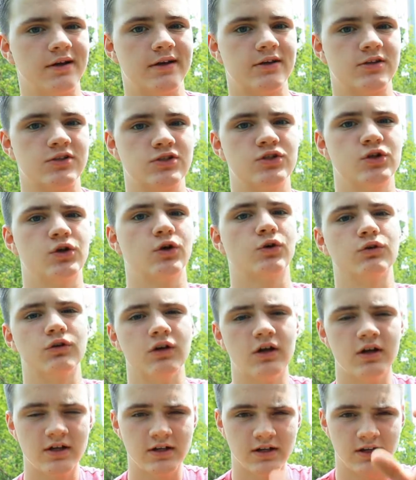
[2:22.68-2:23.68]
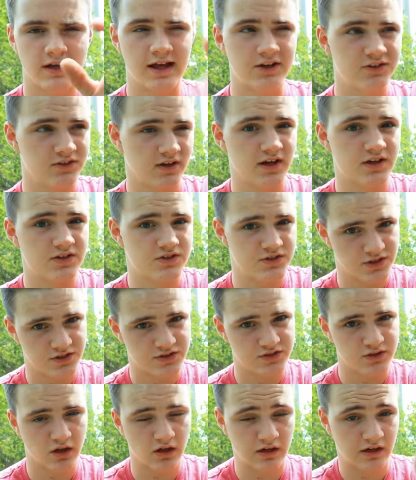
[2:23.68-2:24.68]
a circle, as you guys
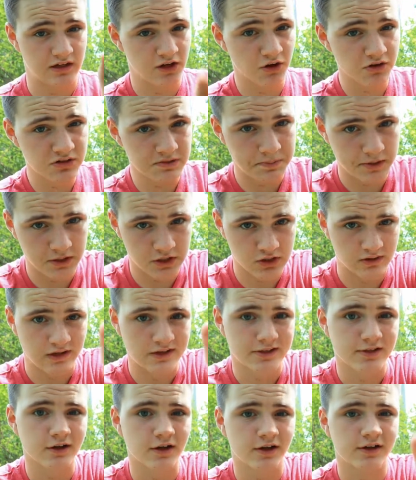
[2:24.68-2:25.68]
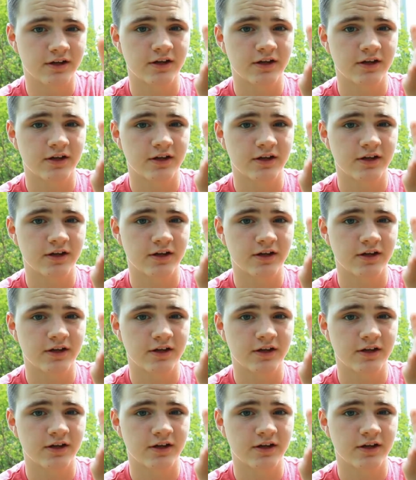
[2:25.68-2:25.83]
just saw. Now here's a picture I took